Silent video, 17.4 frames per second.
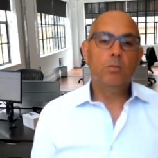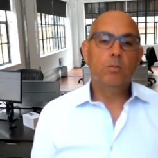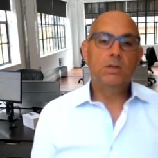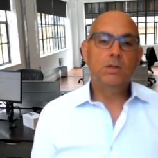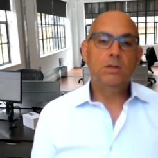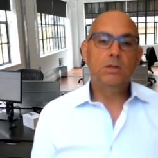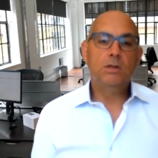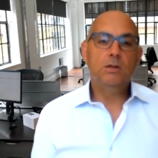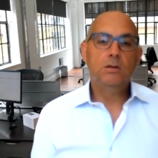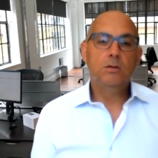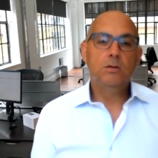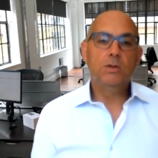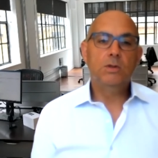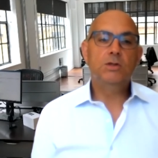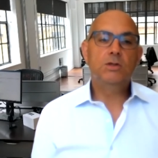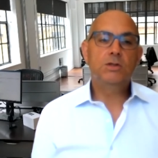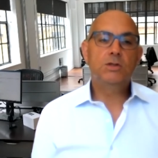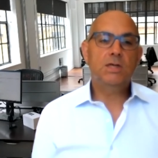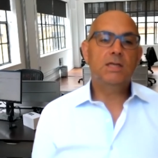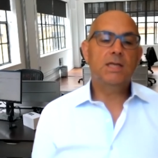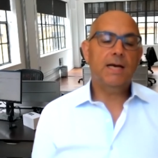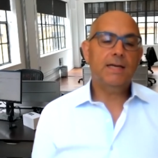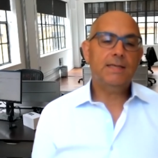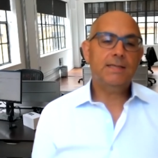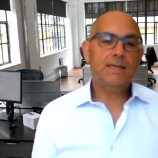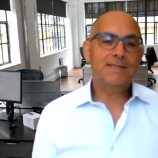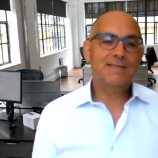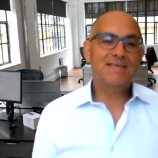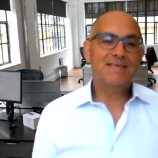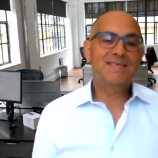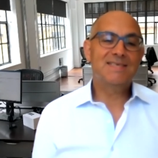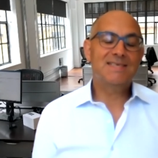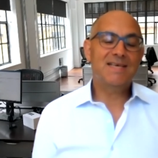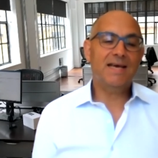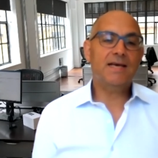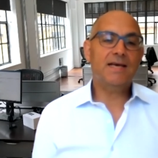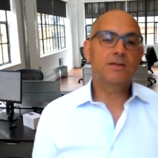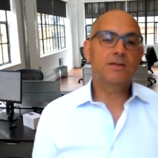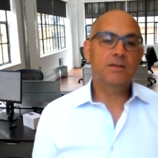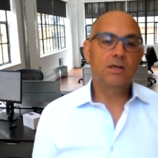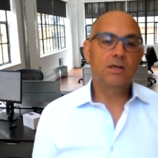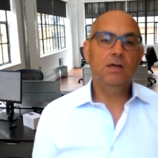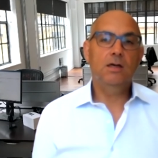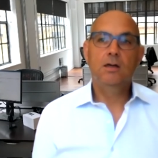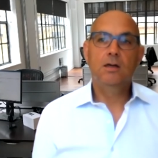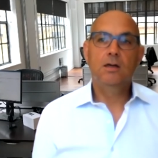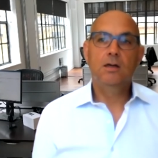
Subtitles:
when you see that as a sector,